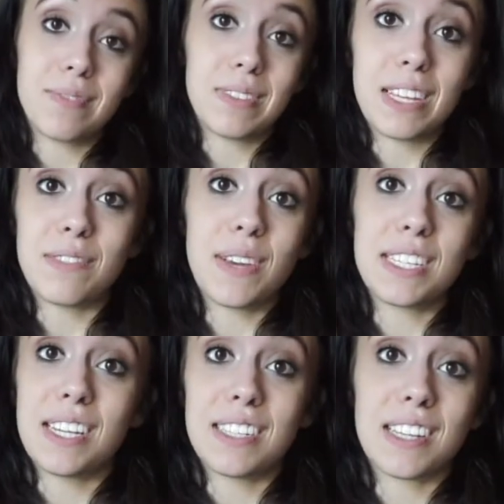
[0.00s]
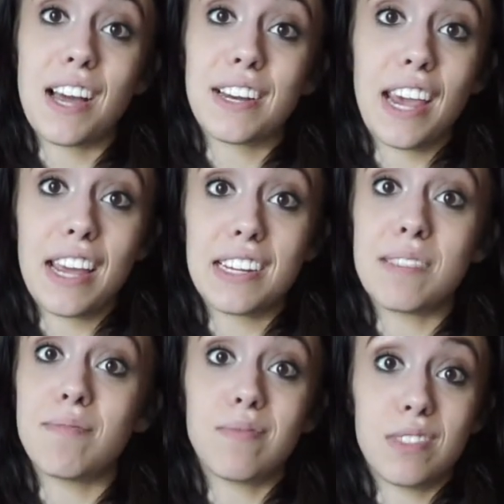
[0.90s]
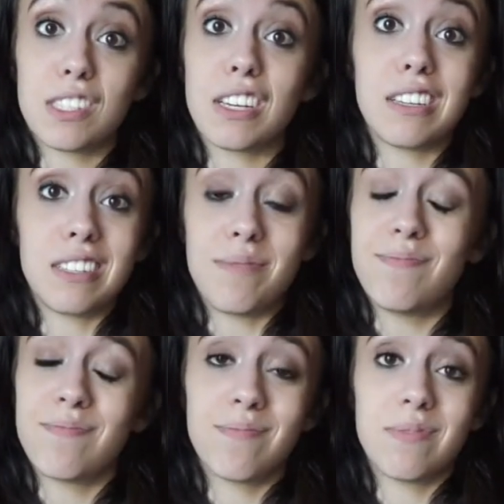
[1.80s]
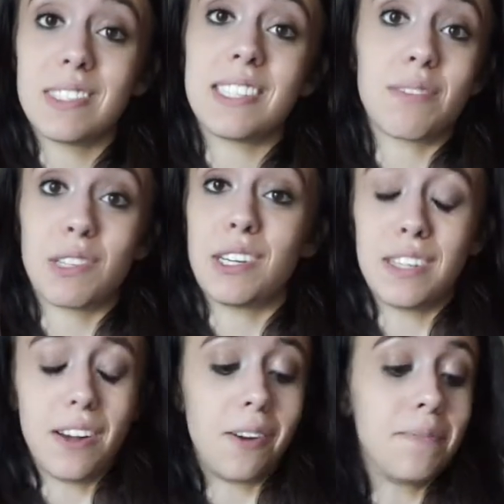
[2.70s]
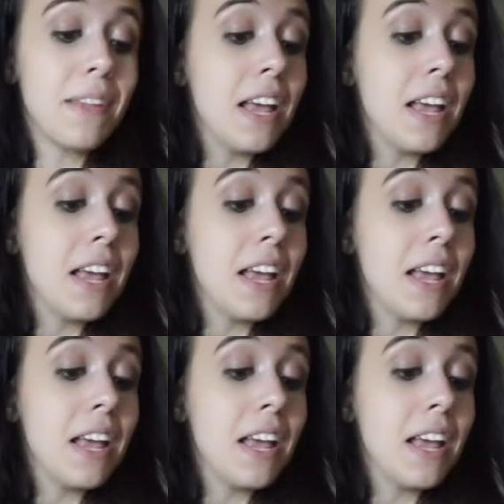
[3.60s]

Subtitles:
let's face it, it's cotton candy. It's good. Stuff's good, y'all.